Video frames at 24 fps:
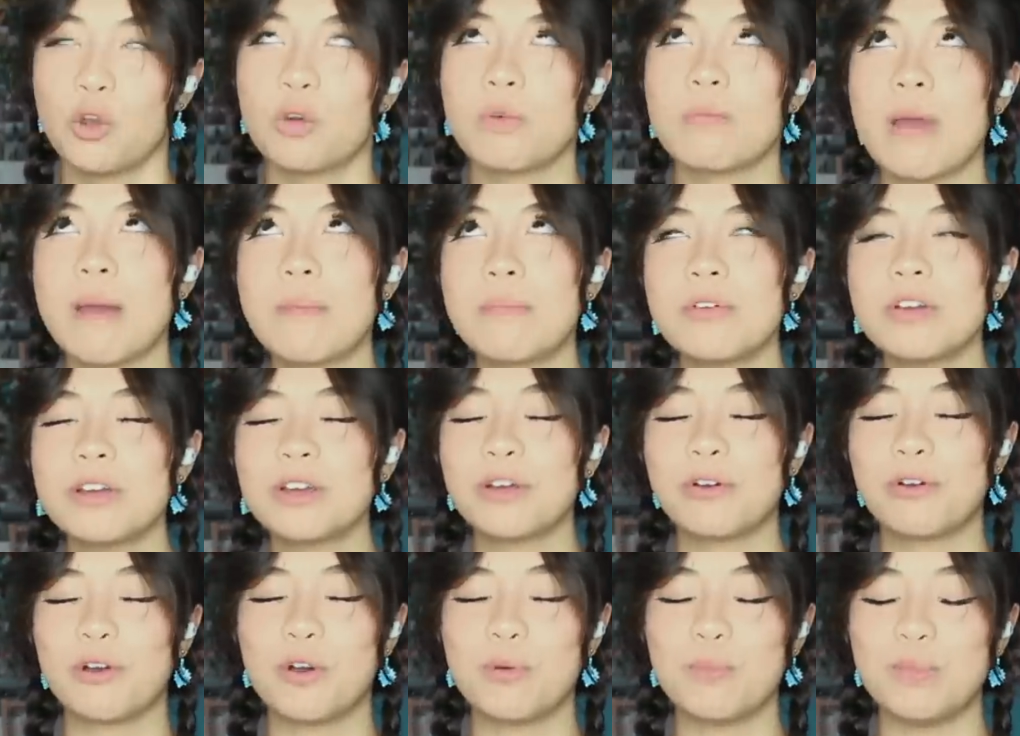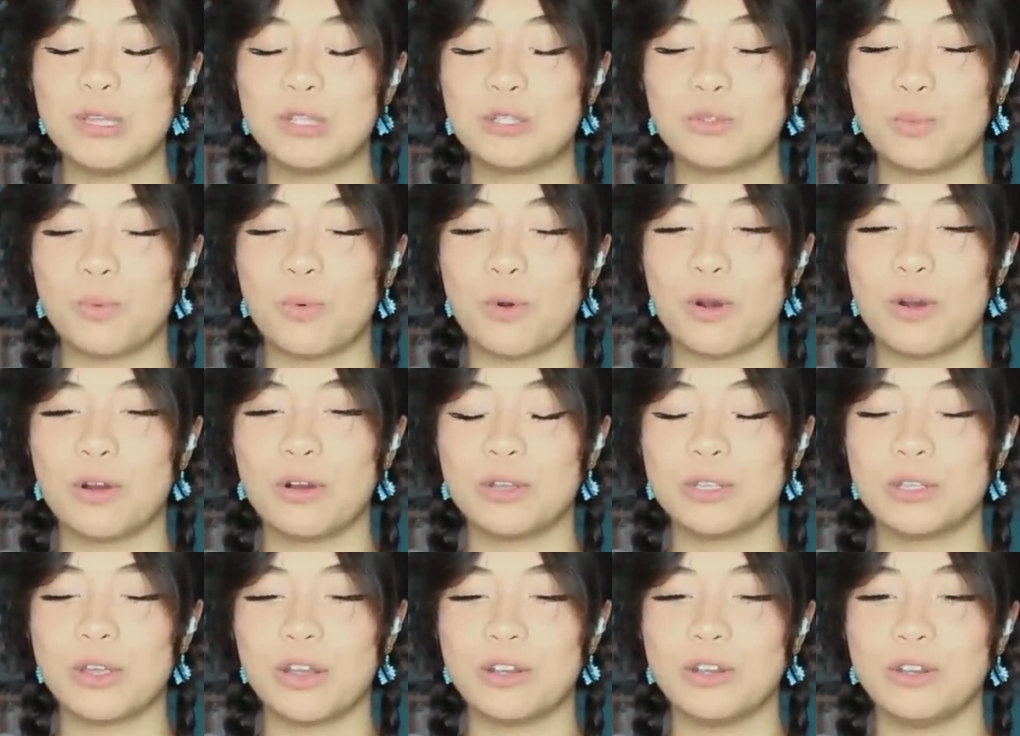Remember in Girl Meets
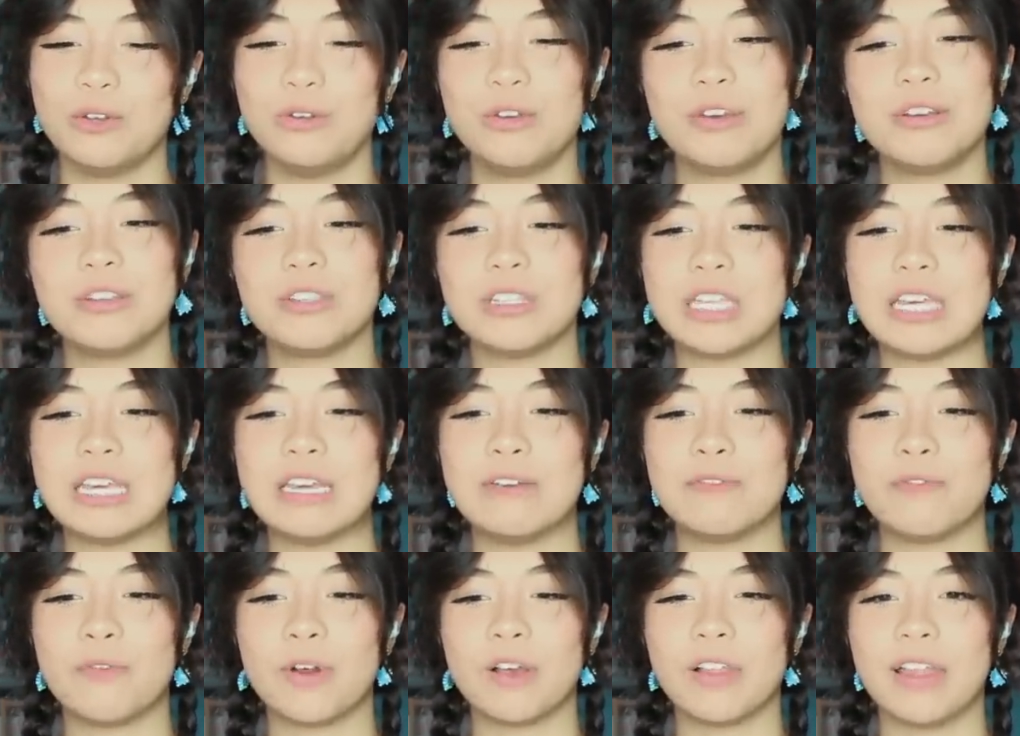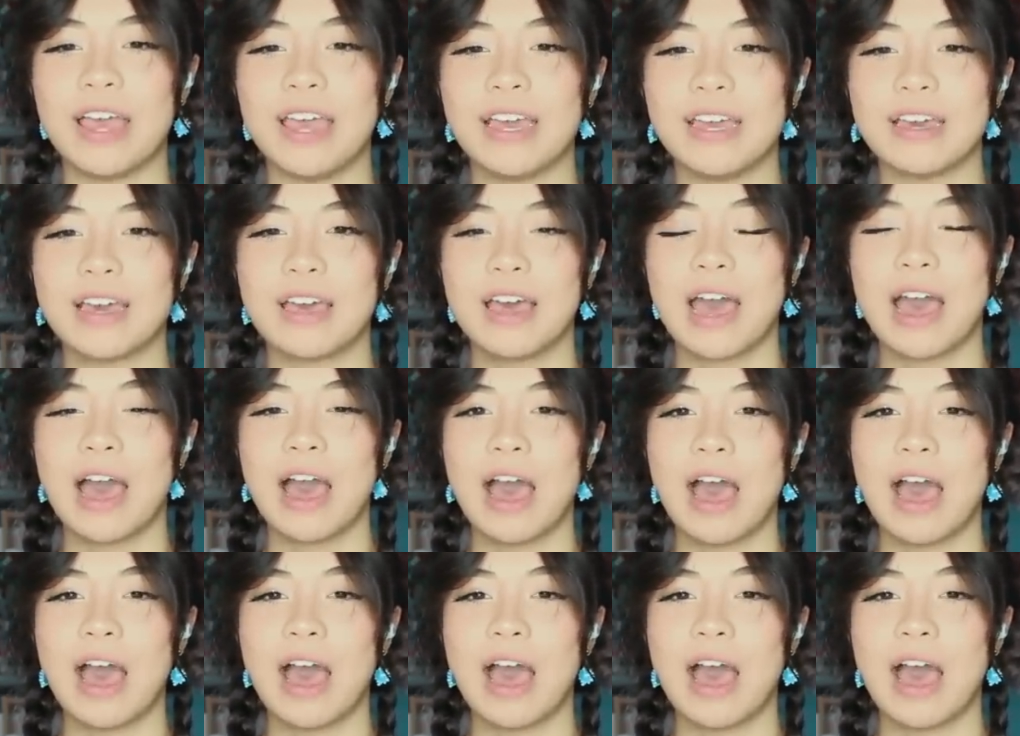World on New Year's Eve where like